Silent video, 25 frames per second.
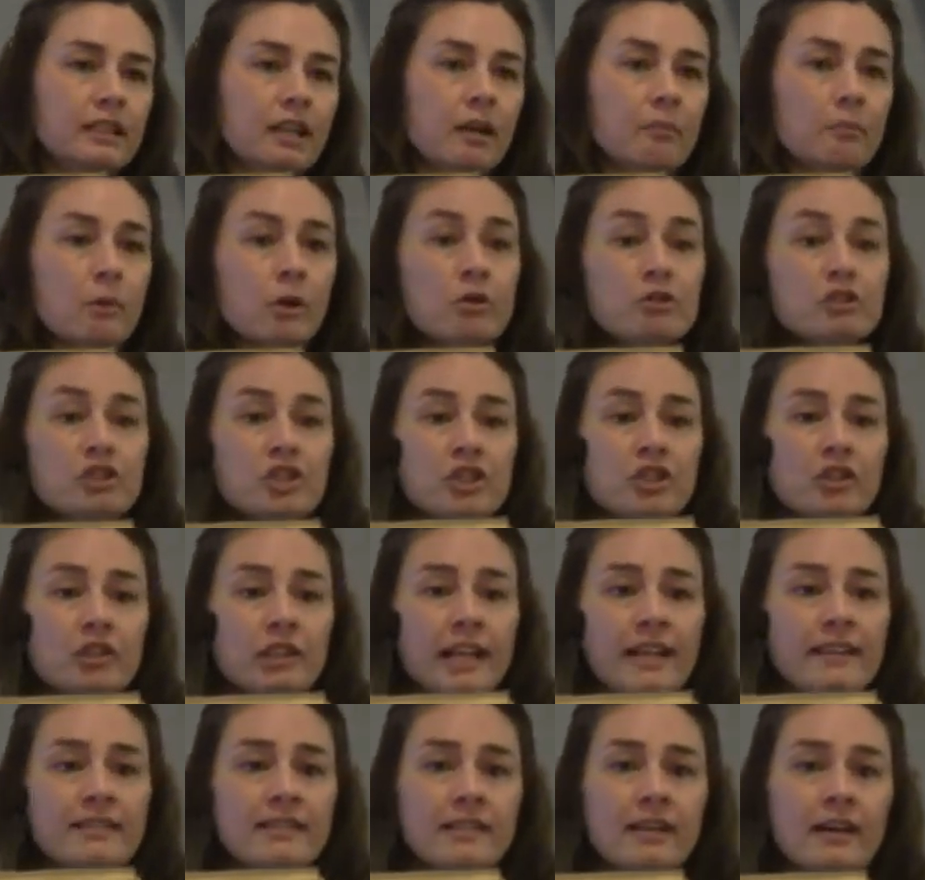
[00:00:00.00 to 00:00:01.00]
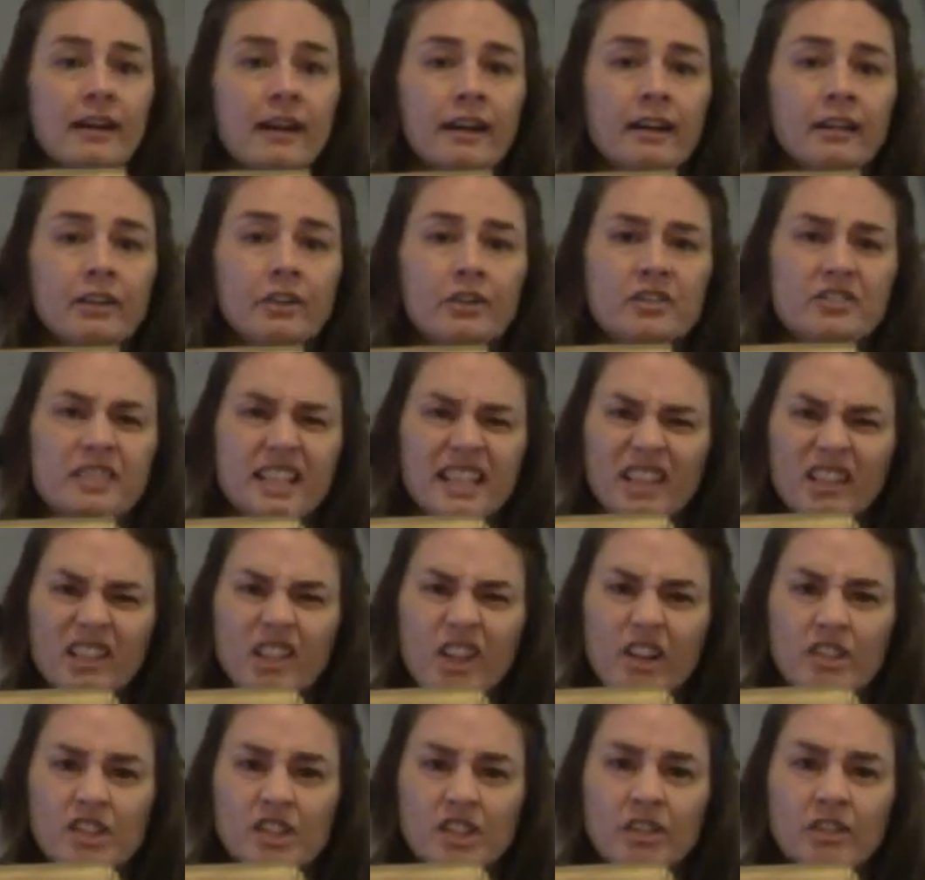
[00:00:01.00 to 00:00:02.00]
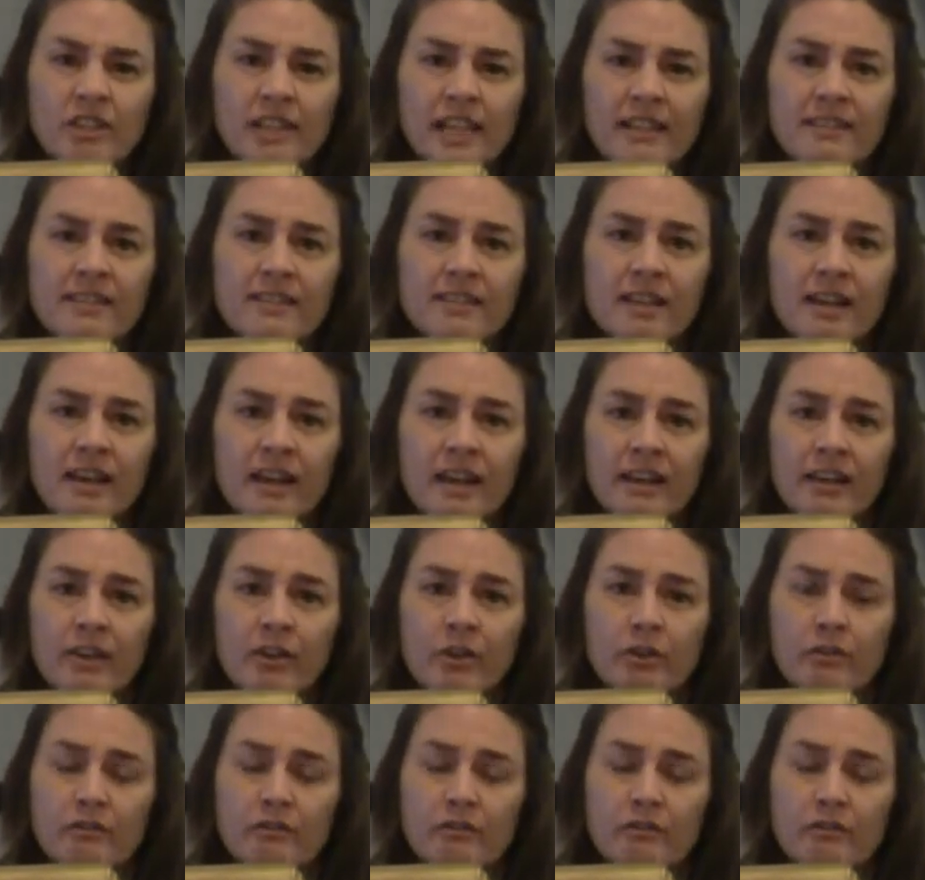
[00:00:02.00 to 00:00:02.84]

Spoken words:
emotional exile, or psychological exile,